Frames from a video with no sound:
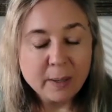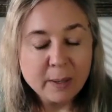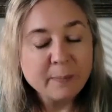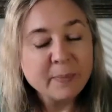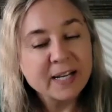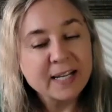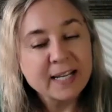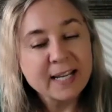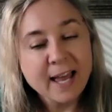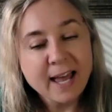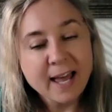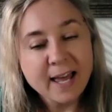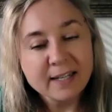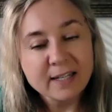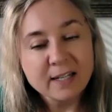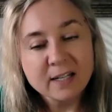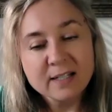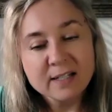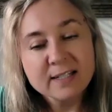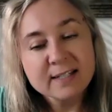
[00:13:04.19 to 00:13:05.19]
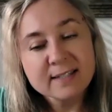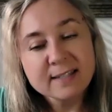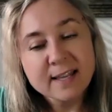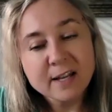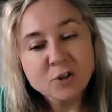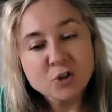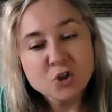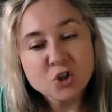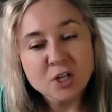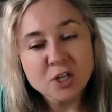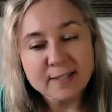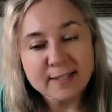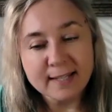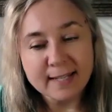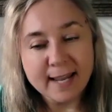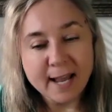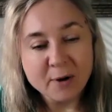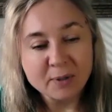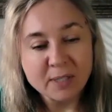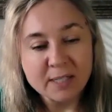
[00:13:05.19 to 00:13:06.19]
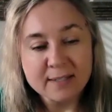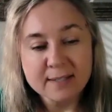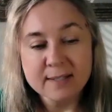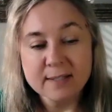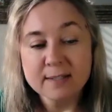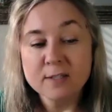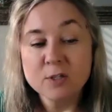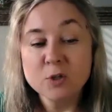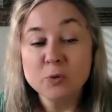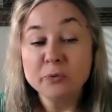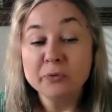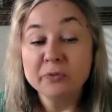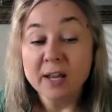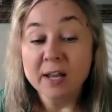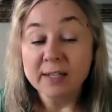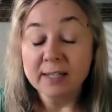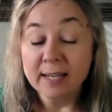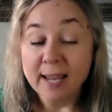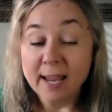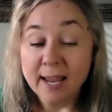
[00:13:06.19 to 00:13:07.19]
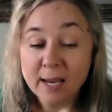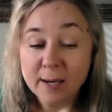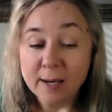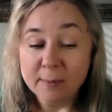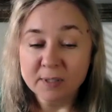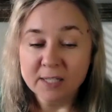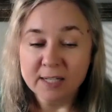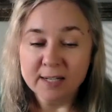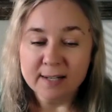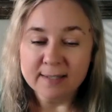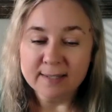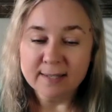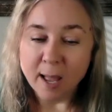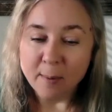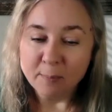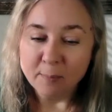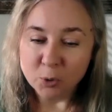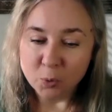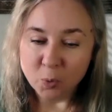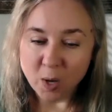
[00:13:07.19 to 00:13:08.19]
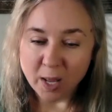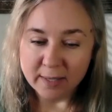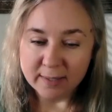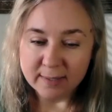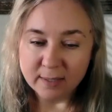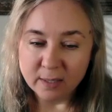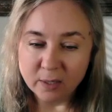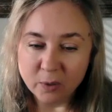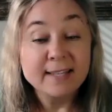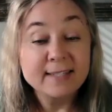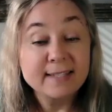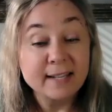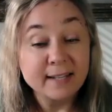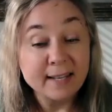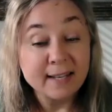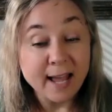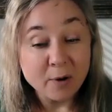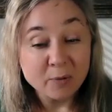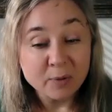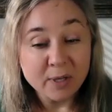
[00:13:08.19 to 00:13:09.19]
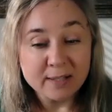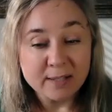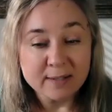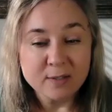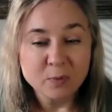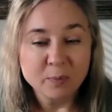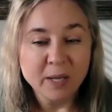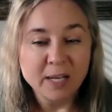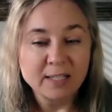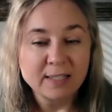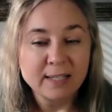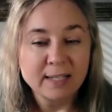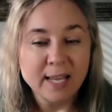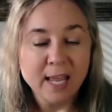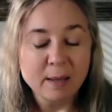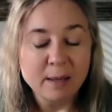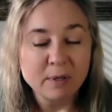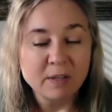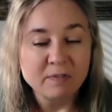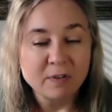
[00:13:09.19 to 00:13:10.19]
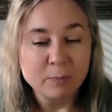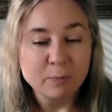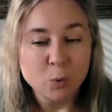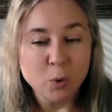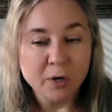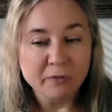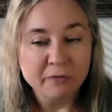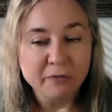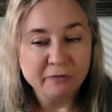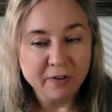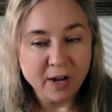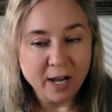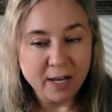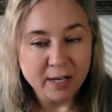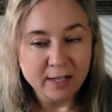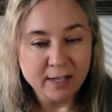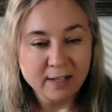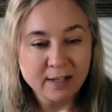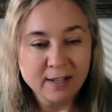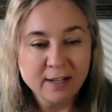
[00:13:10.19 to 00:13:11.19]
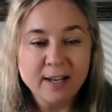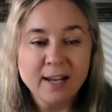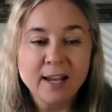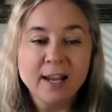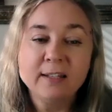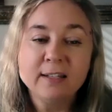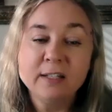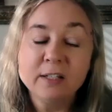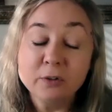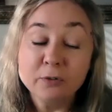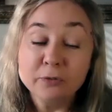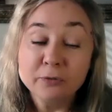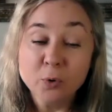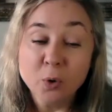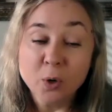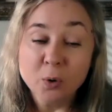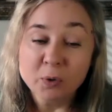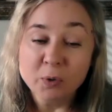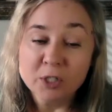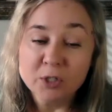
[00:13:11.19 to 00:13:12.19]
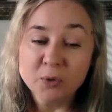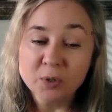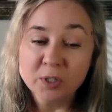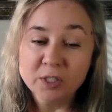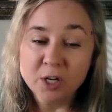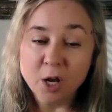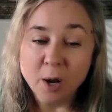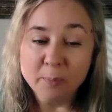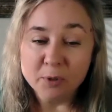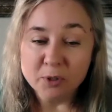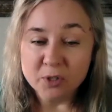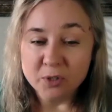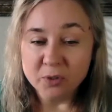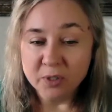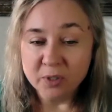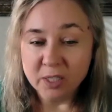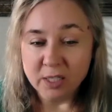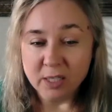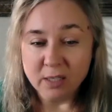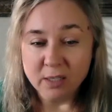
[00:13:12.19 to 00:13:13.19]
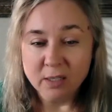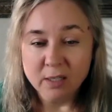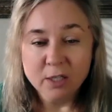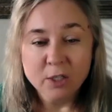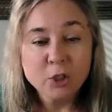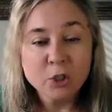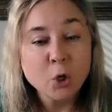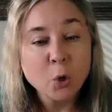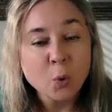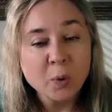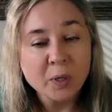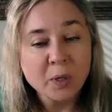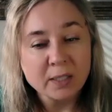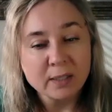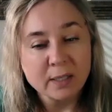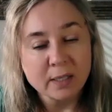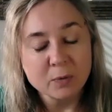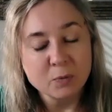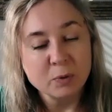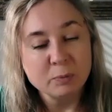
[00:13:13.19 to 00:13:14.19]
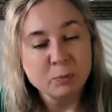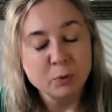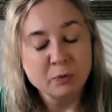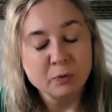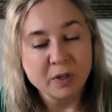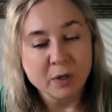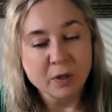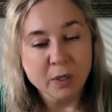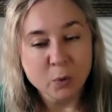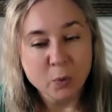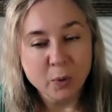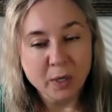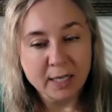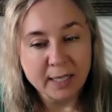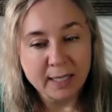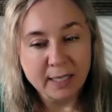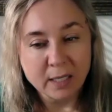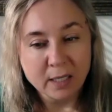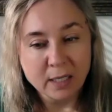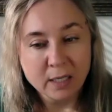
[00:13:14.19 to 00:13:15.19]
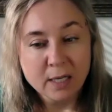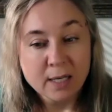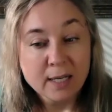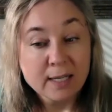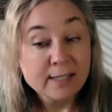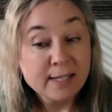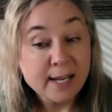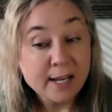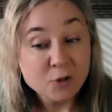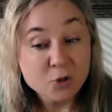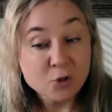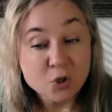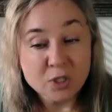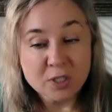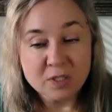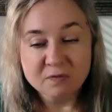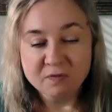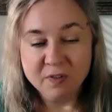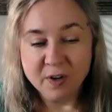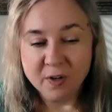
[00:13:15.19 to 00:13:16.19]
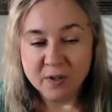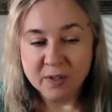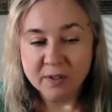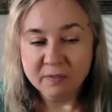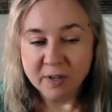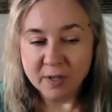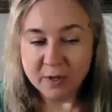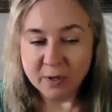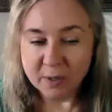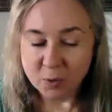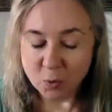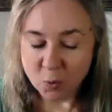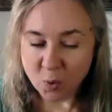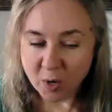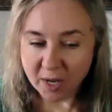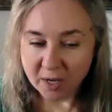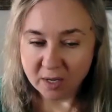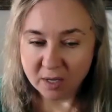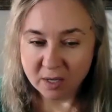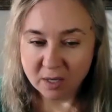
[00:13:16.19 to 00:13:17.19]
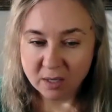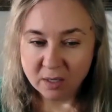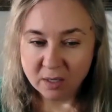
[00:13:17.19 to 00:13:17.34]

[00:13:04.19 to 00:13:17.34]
But again, this energy has allowed us this new fun game that has come to us, has allowed us to make the game even more fun. And therefore, we took the opportunity, knowing that it would move very quickly. The energy is very, very quick.